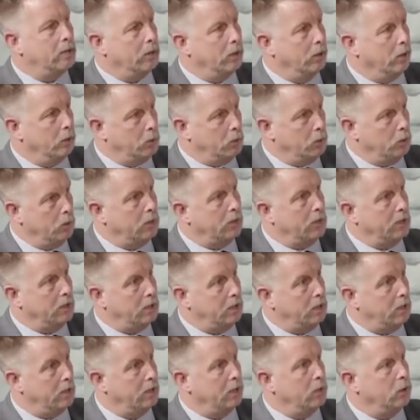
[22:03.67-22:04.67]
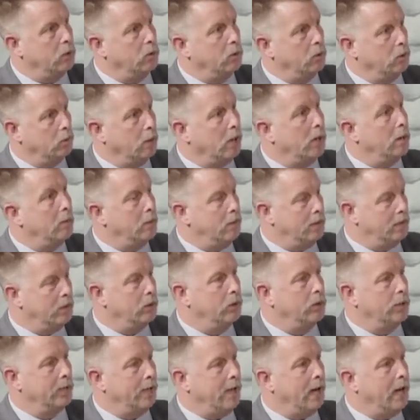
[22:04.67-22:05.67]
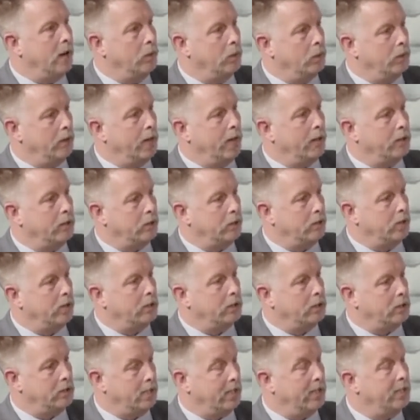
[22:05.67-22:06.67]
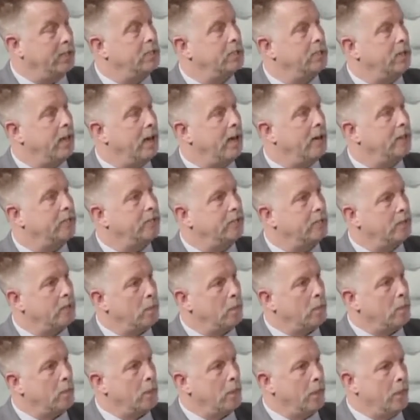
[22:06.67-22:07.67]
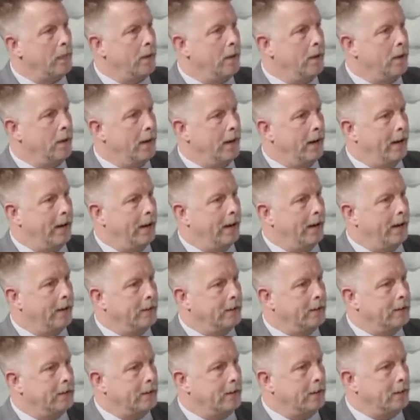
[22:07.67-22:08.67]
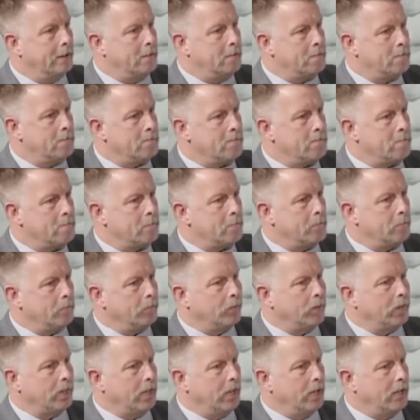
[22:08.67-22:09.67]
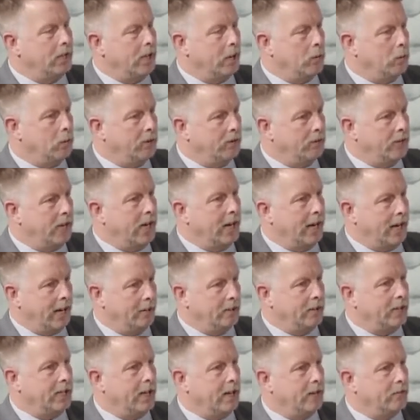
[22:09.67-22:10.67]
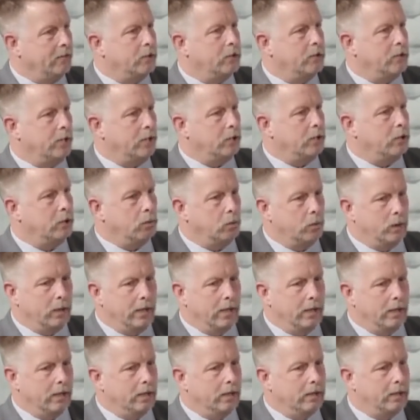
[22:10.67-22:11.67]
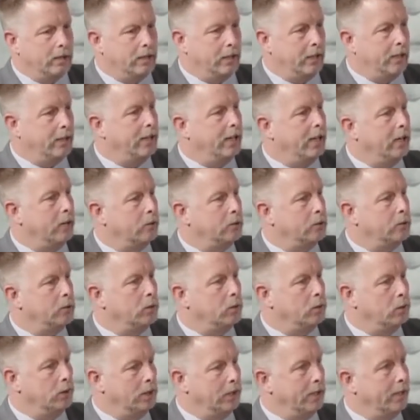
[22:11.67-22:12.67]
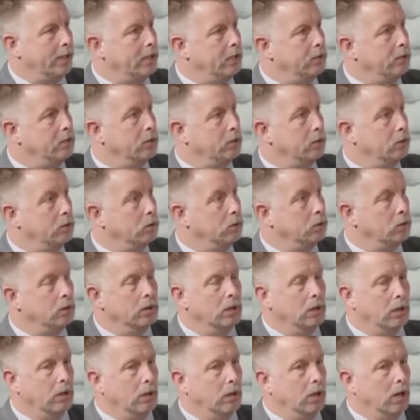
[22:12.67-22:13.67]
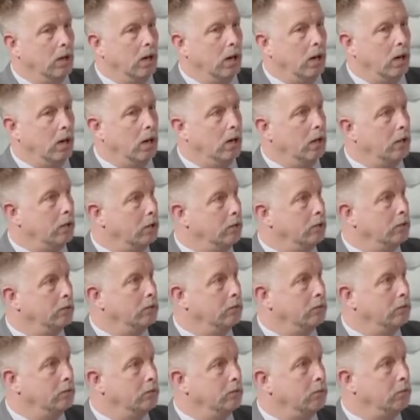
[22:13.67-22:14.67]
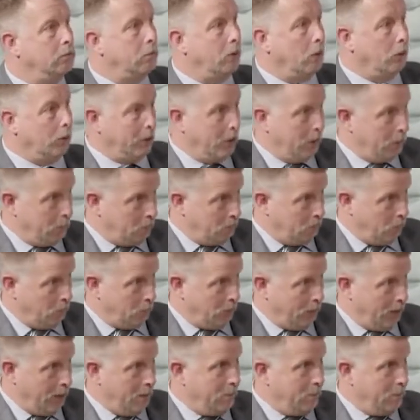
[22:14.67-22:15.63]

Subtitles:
Those will continue. We'll probably be doing that with actually our city staff. And then we've got to have a conversation with city council related to our parking program.